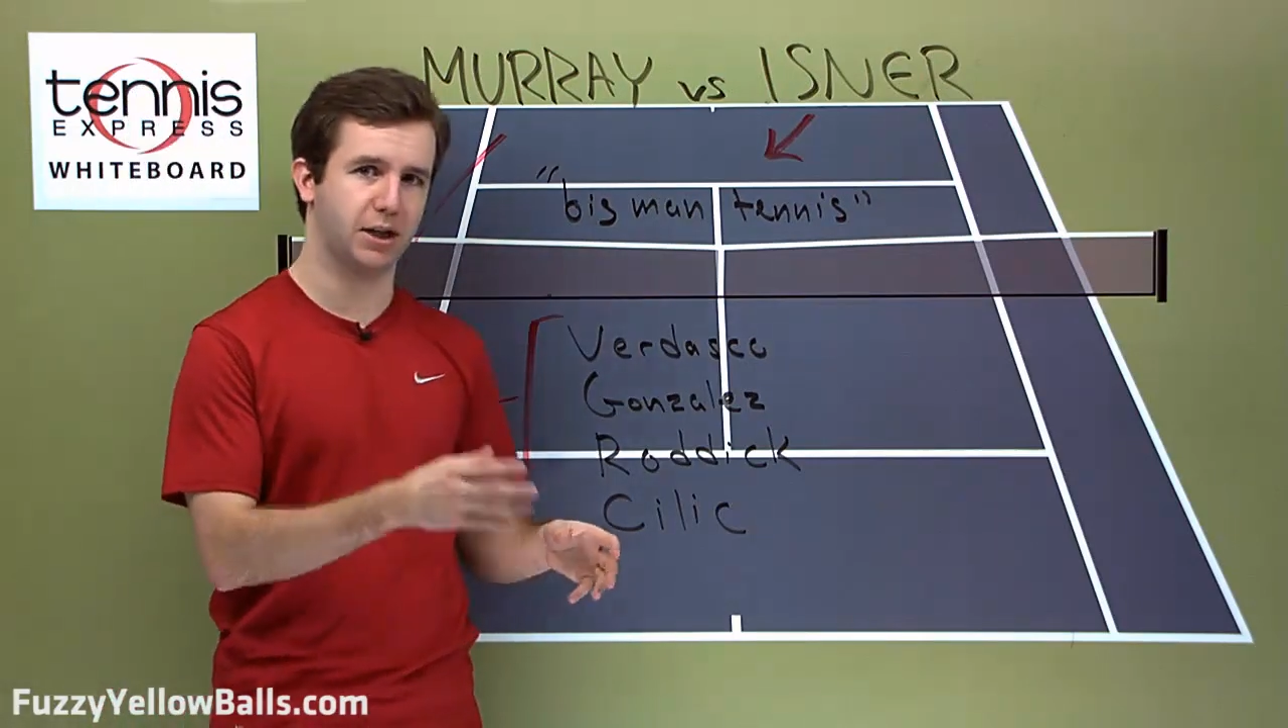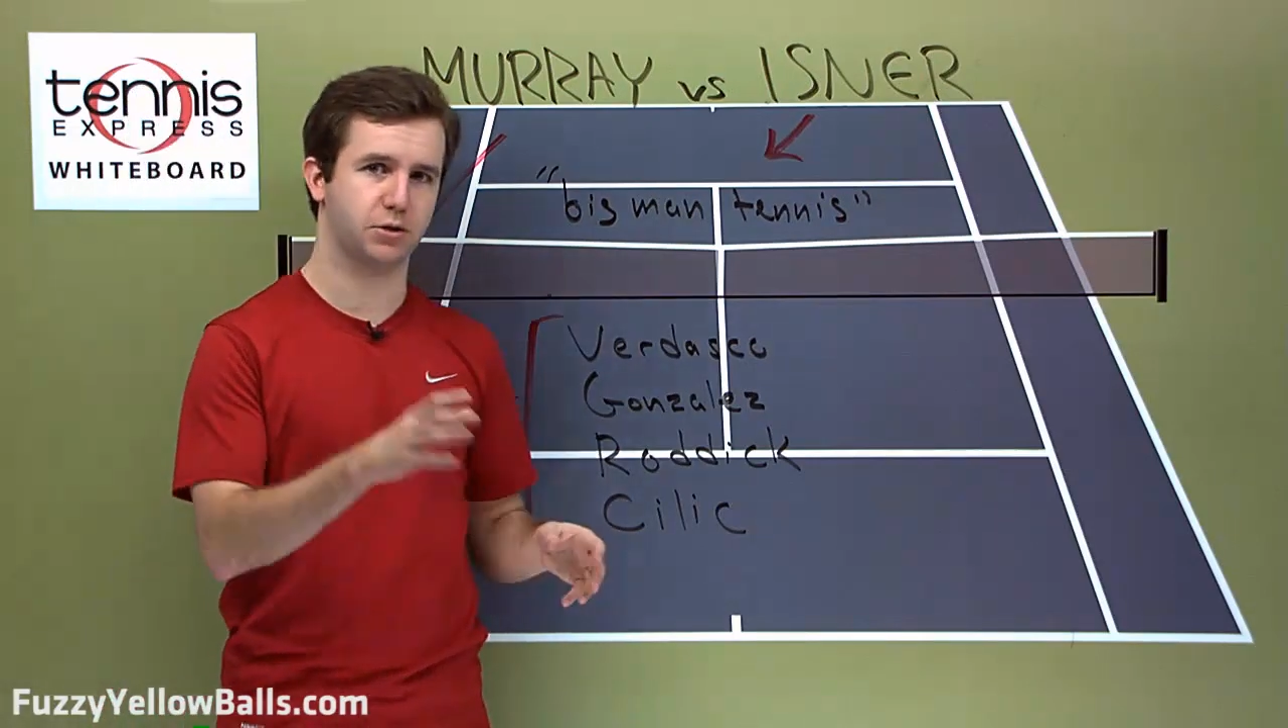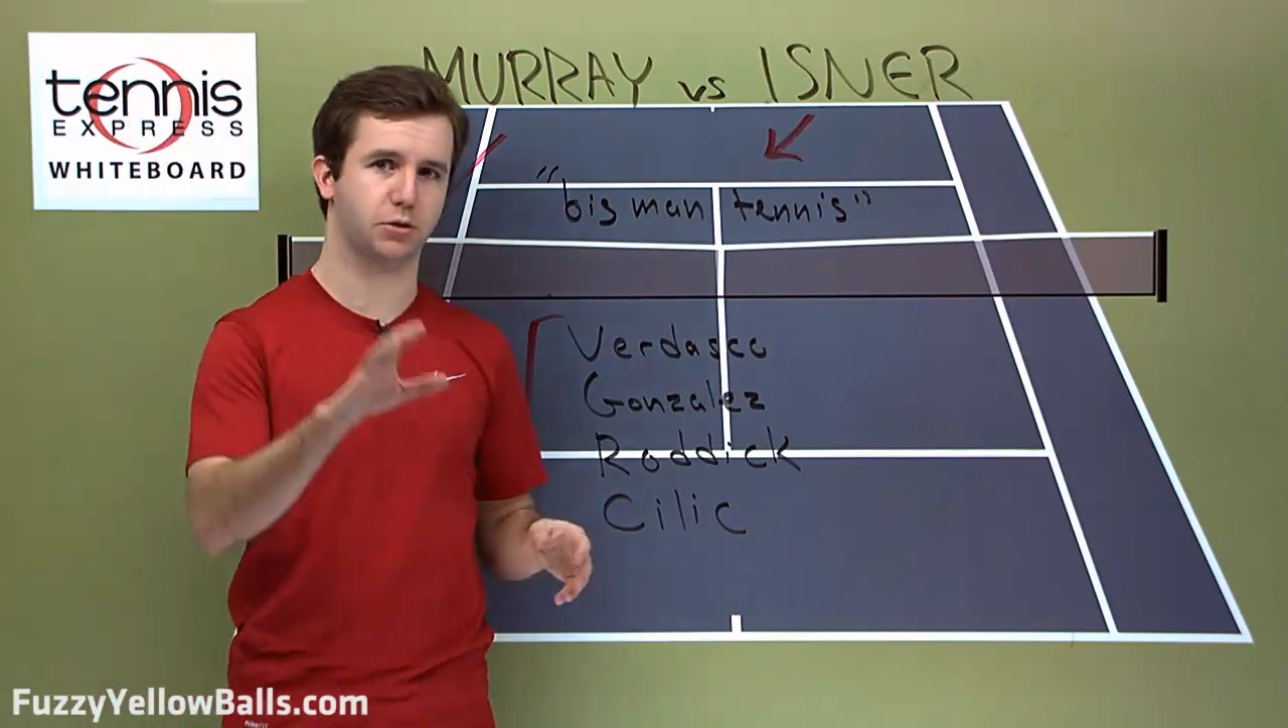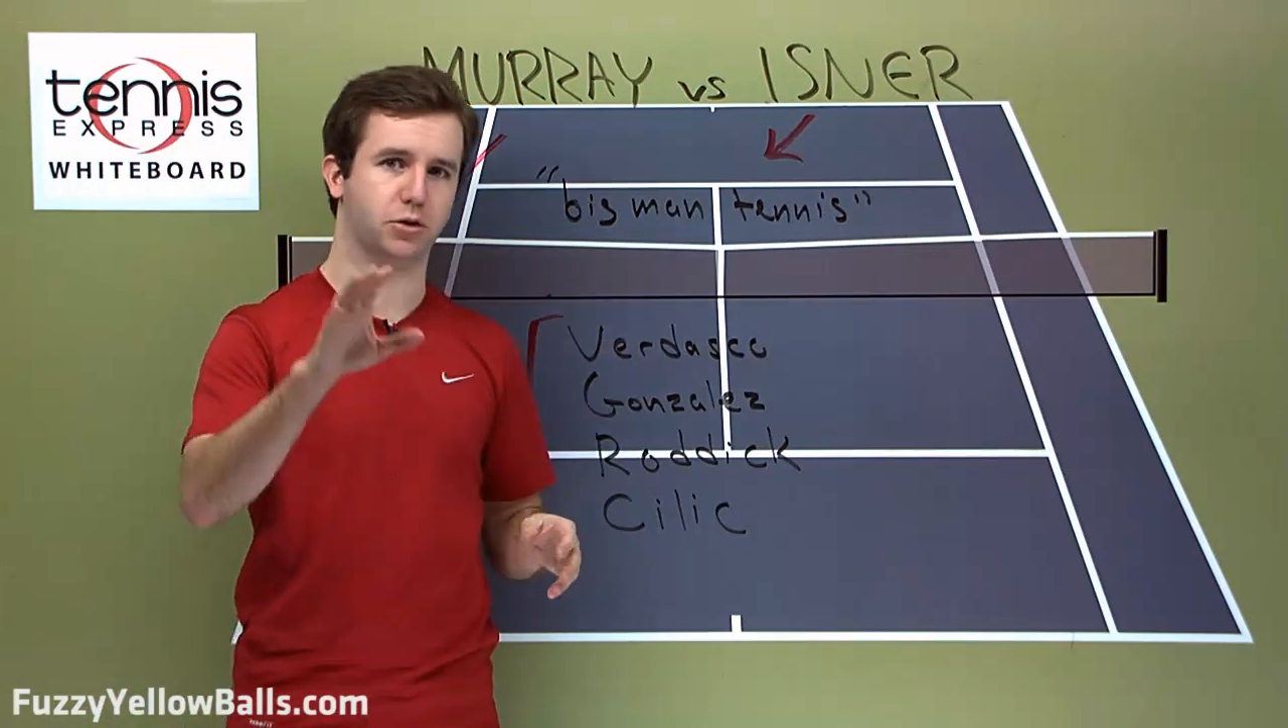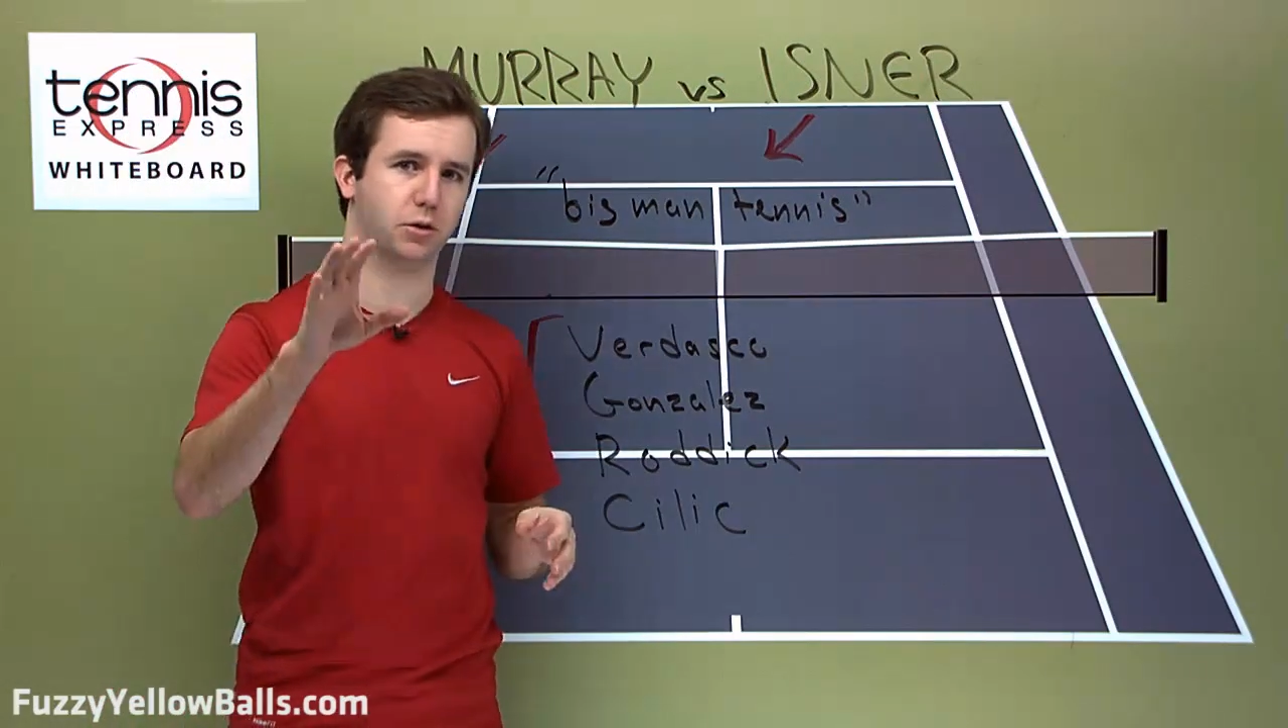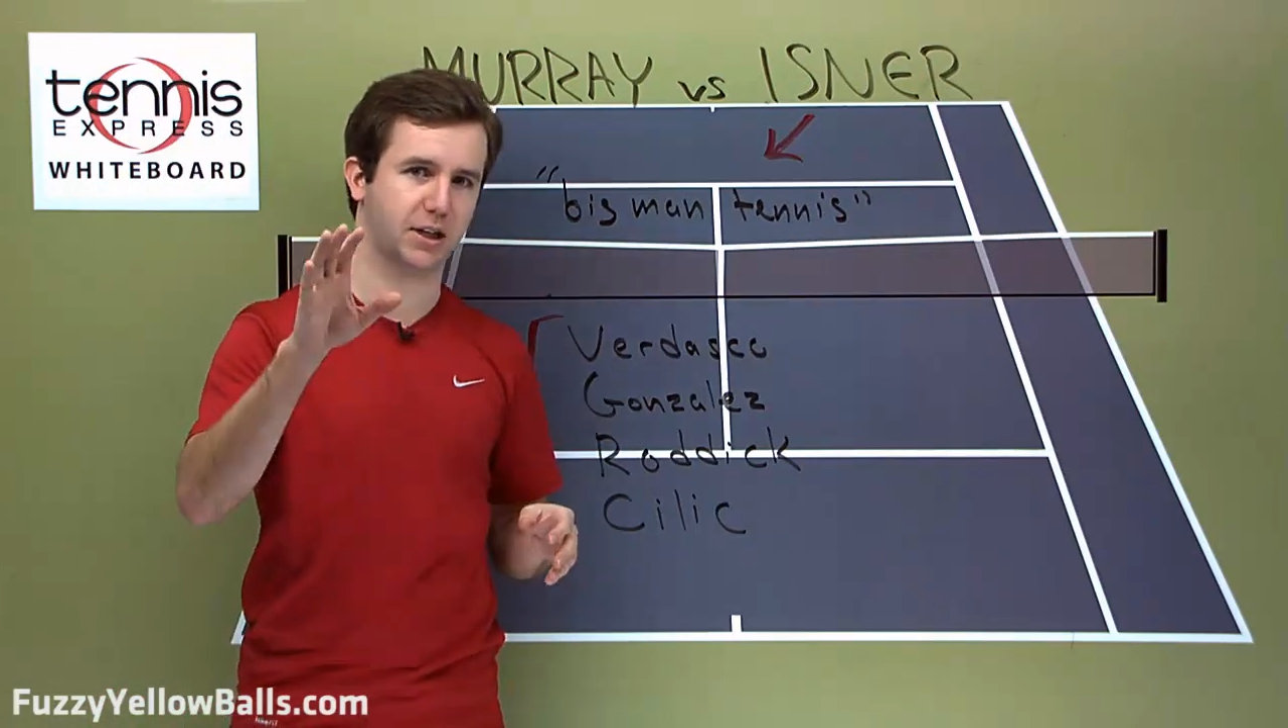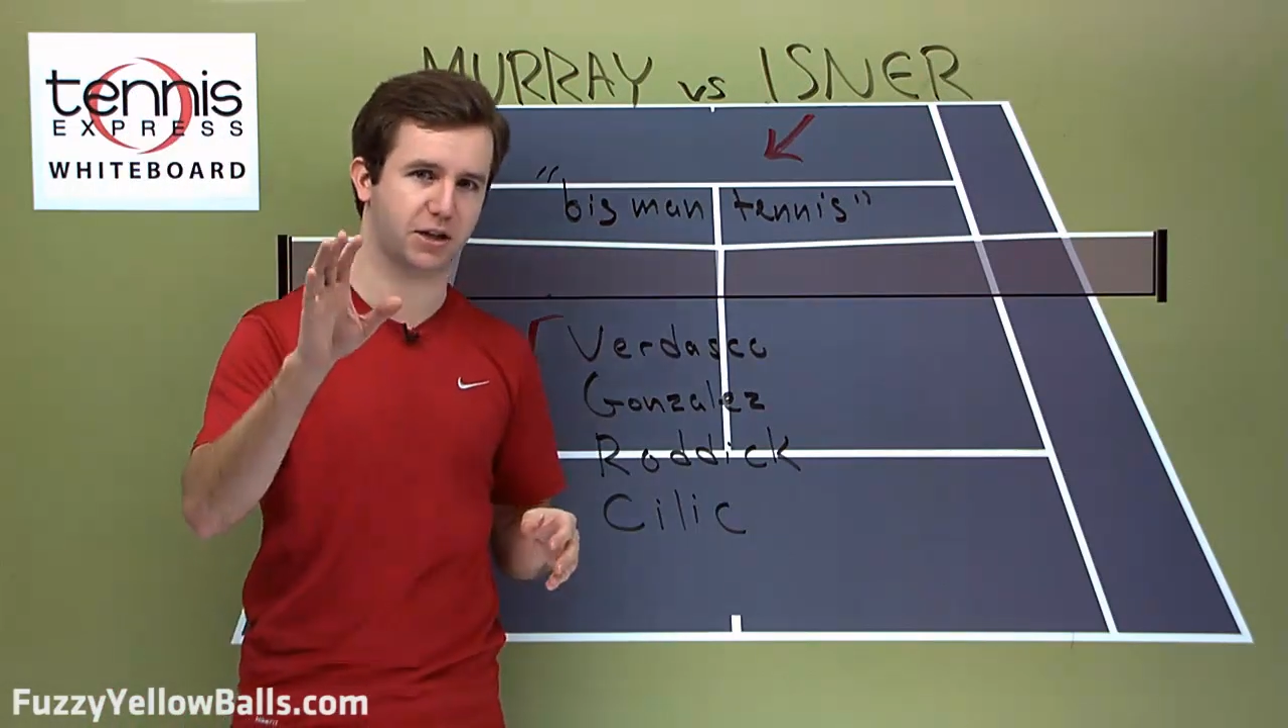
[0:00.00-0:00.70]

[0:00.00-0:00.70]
Isner certainly